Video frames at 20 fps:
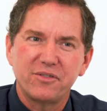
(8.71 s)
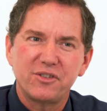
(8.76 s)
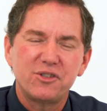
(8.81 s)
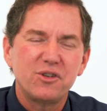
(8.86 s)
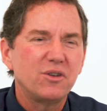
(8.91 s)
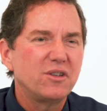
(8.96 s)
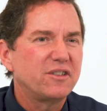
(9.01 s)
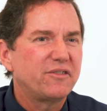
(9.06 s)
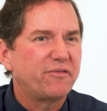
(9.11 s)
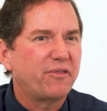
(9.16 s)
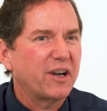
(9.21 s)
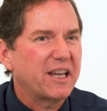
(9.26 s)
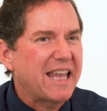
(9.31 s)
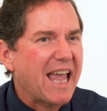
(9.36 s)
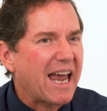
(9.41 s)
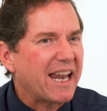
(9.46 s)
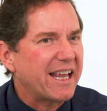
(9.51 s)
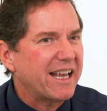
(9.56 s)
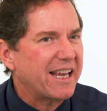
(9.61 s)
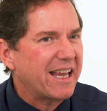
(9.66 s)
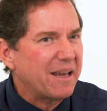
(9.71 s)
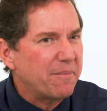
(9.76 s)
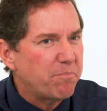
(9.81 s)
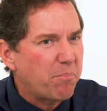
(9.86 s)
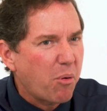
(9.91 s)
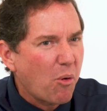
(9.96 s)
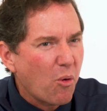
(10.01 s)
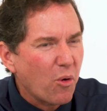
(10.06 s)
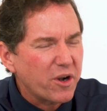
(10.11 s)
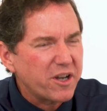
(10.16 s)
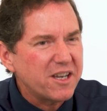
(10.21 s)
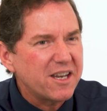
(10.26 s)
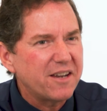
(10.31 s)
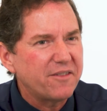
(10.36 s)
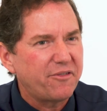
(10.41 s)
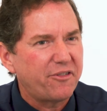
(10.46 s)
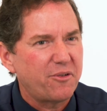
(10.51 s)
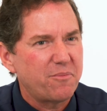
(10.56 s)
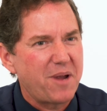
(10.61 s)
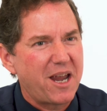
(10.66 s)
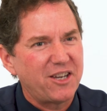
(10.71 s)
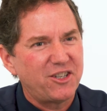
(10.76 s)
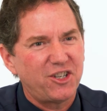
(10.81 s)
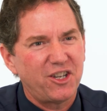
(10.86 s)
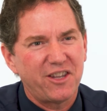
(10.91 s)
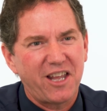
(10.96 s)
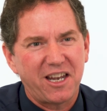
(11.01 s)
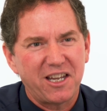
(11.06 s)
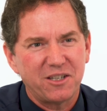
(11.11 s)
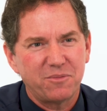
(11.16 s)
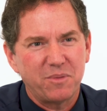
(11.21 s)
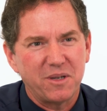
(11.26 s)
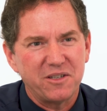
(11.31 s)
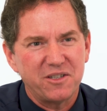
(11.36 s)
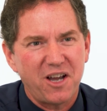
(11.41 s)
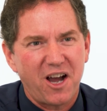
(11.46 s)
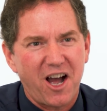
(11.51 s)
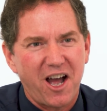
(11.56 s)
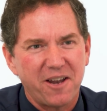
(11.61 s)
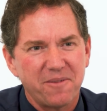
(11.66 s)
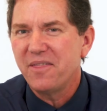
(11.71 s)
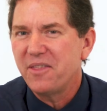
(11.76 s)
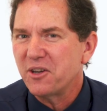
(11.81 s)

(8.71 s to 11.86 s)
students forgetting important information that has been taught?